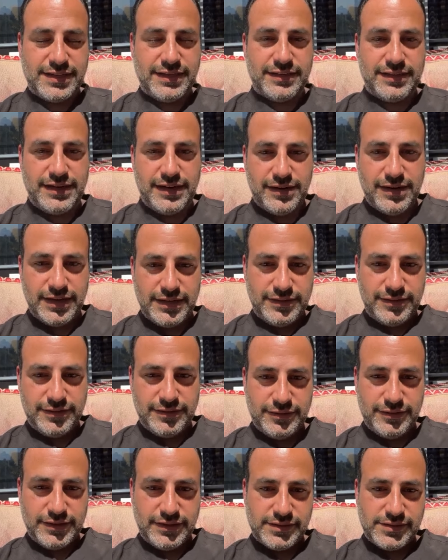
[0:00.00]
skincare I
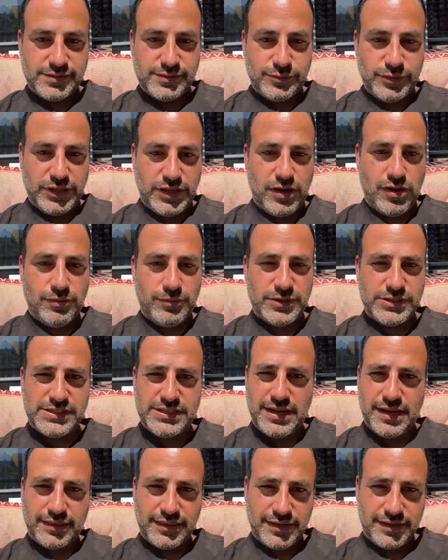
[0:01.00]
do, and it's really
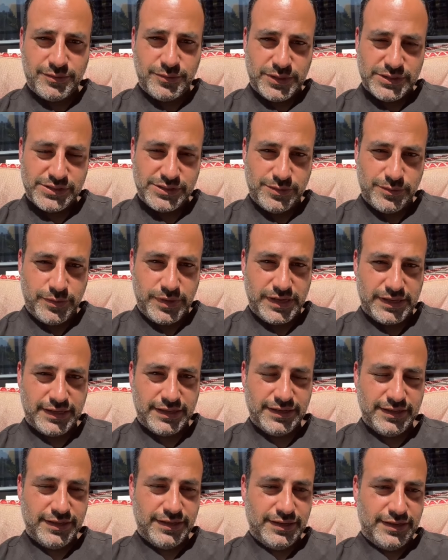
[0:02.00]
almost nothing. Once a week,
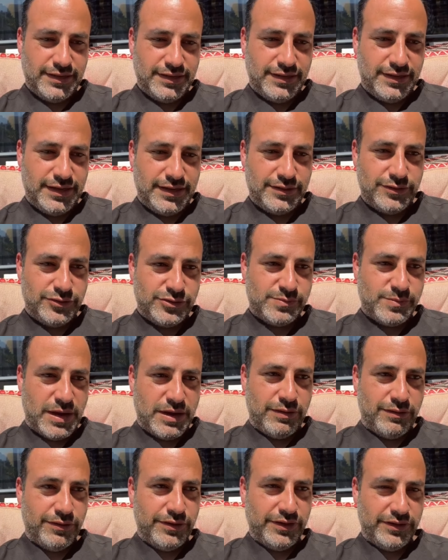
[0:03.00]
I use
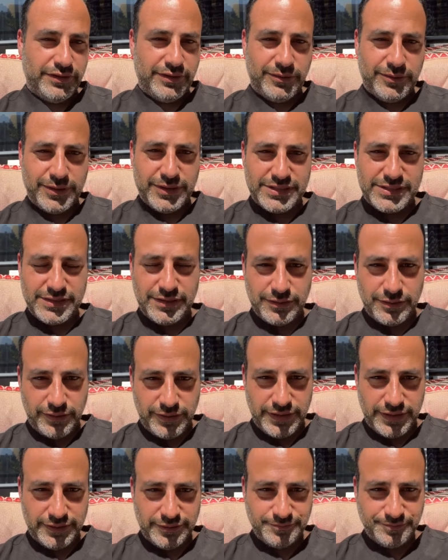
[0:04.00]
my oil, the Aura Silk
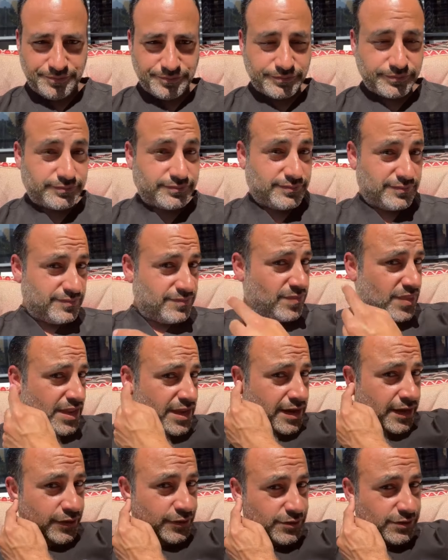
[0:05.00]
oil.
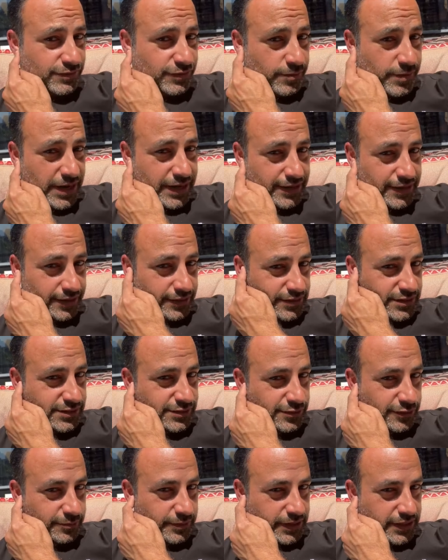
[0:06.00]
I use it for my
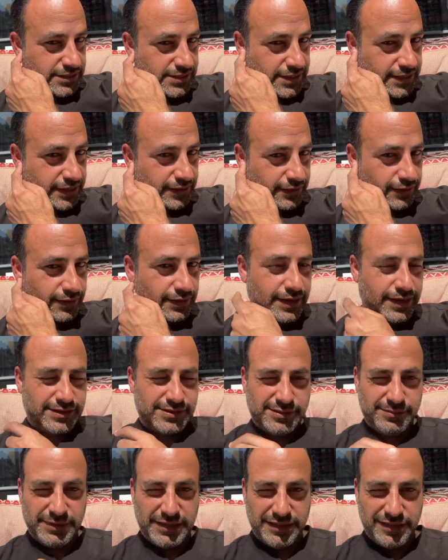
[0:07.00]
ears too because I get little
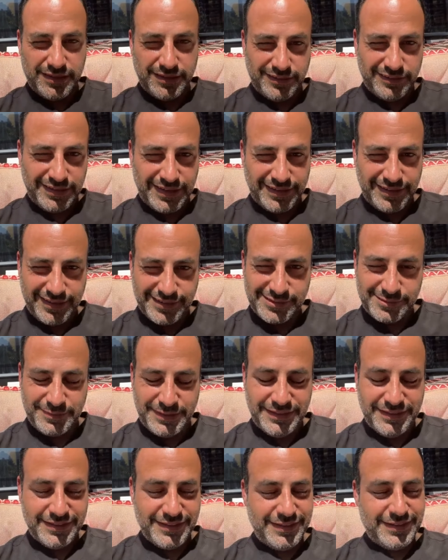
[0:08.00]
eczema and I don't like
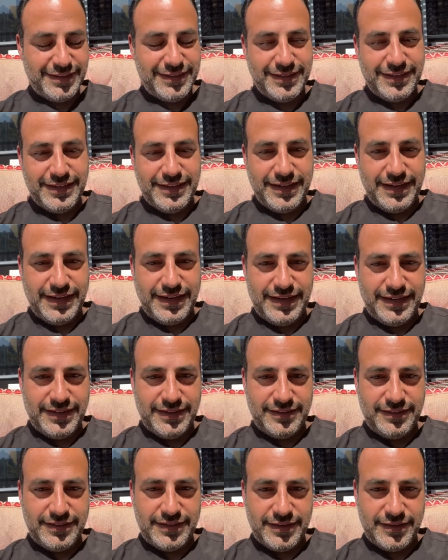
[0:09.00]
eczema.
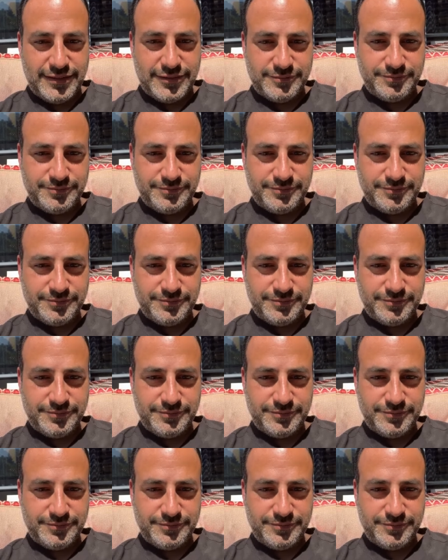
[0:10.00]
And